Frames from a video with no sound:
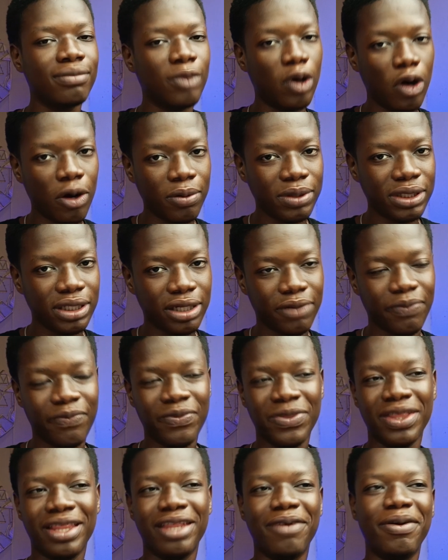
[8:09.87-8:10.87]
option.
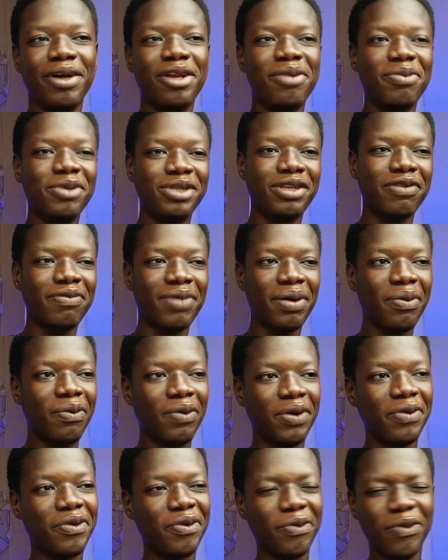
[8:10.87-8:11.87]
Now I know most of you might be
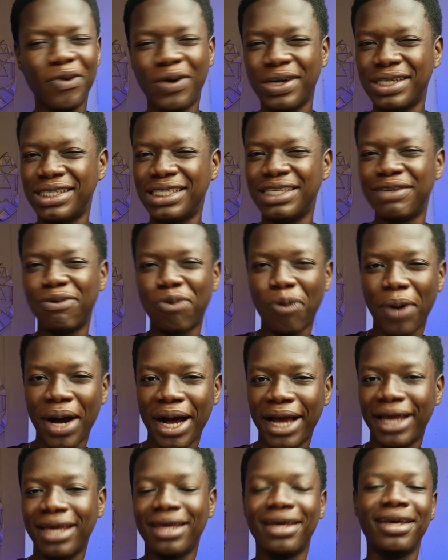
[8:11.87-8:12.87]
wondering, well, Steve,
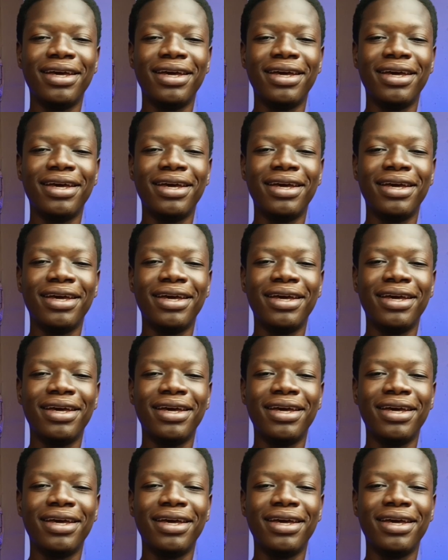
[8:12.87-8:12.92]
why?